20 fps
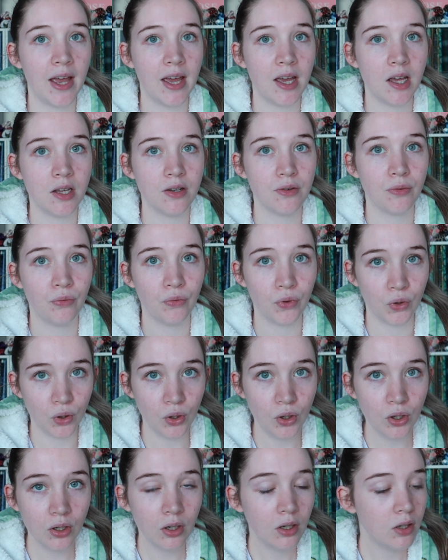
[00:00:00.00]
and
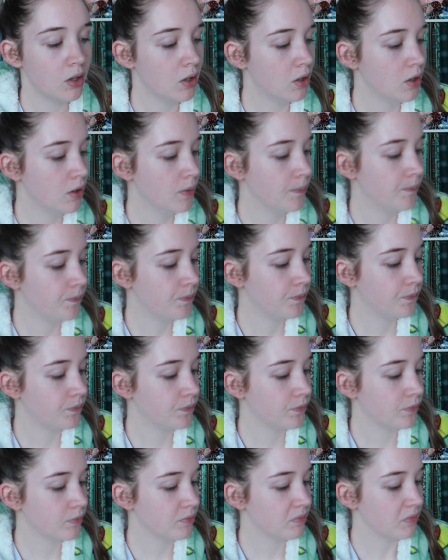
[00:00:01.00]
food,
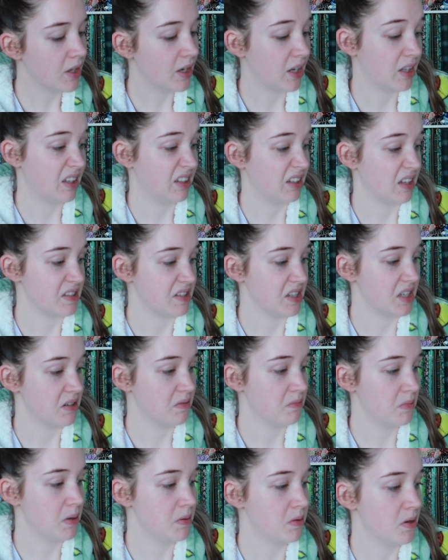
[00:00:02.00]
and I think that's
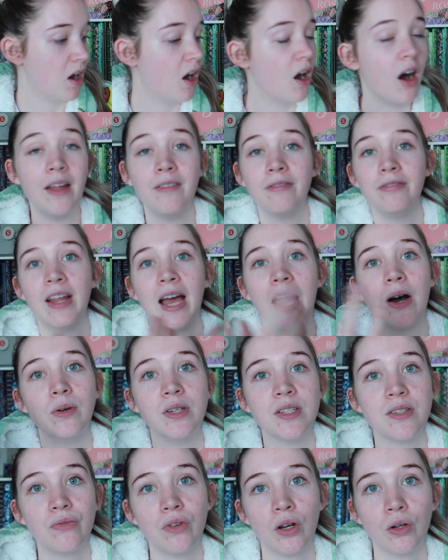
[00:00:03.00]
it. Maybe, oh, and
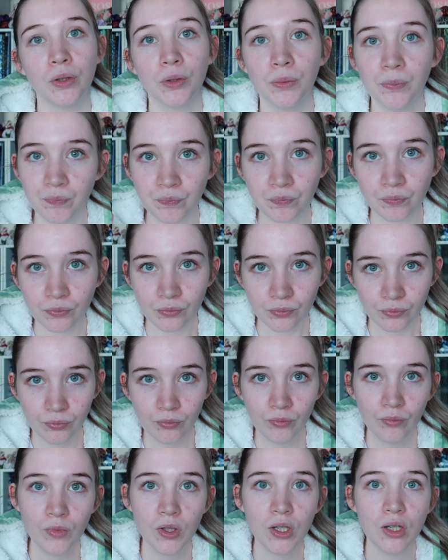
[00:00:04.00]
flowers, floral.
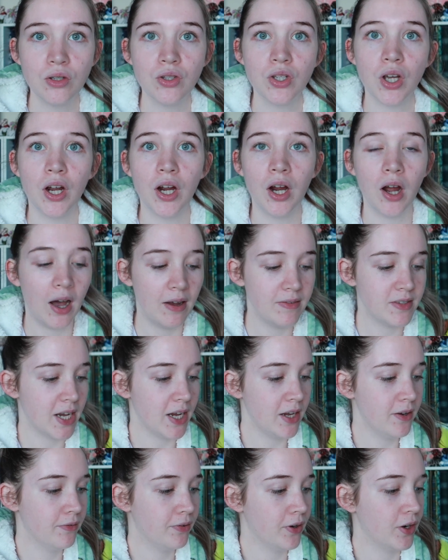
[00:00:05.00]
So I've
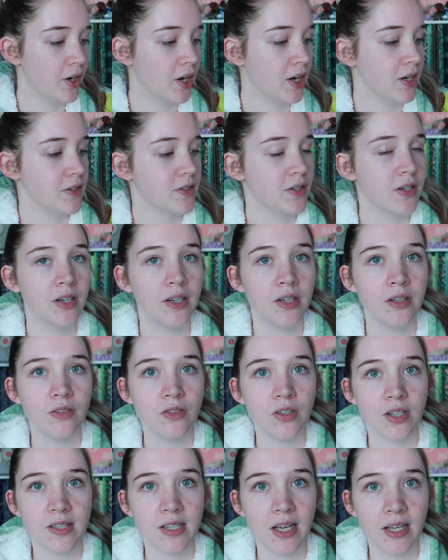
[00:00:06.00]
taken photos
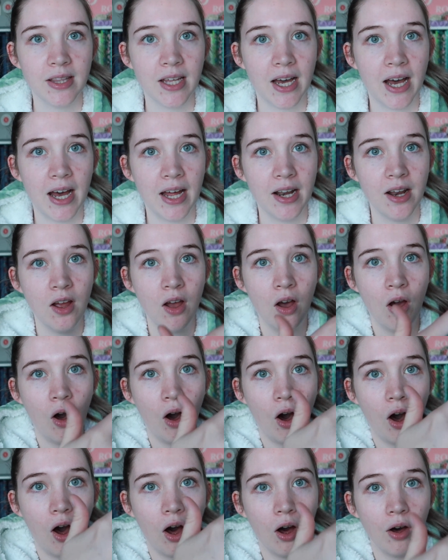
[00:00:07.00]
just like that
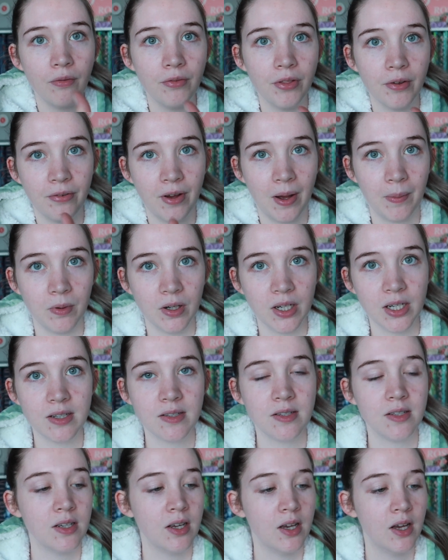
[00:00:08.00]
of the
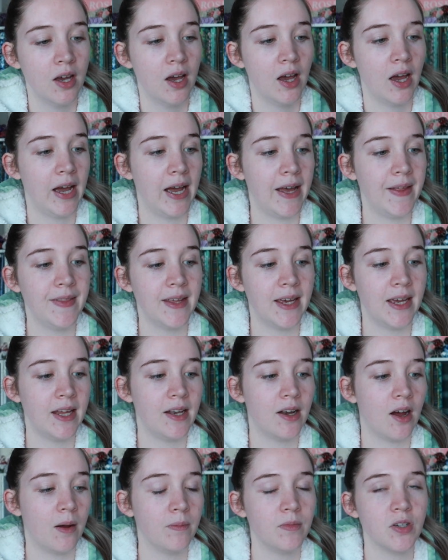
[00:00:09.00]
fabrics, and
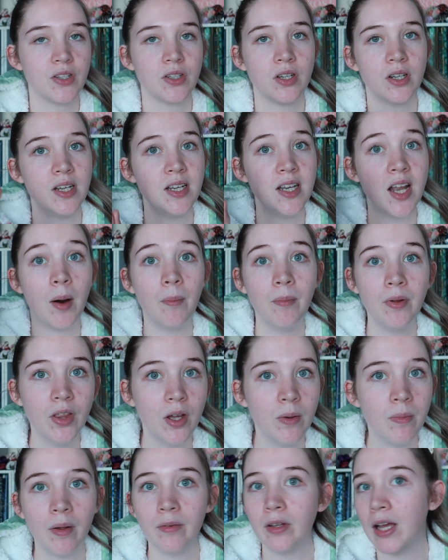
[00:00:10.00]
then I'm just going to number
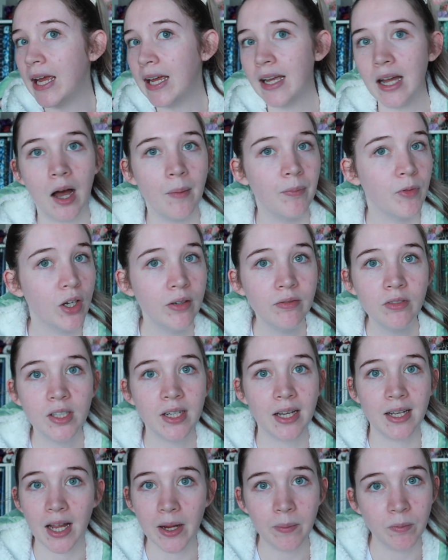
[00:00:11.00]
them. I'm not even going
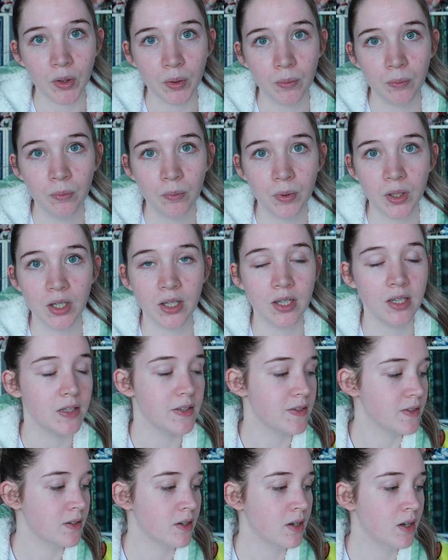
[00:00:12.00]
to name them
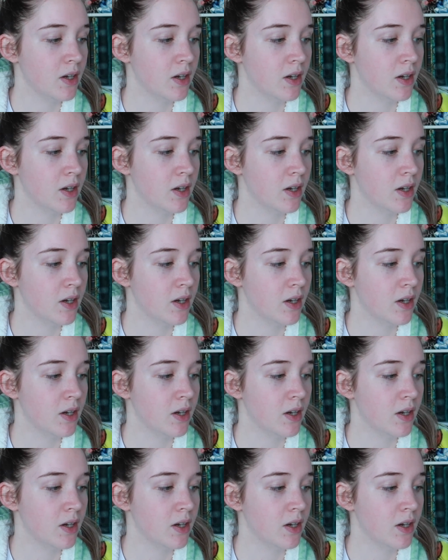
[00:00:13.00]
because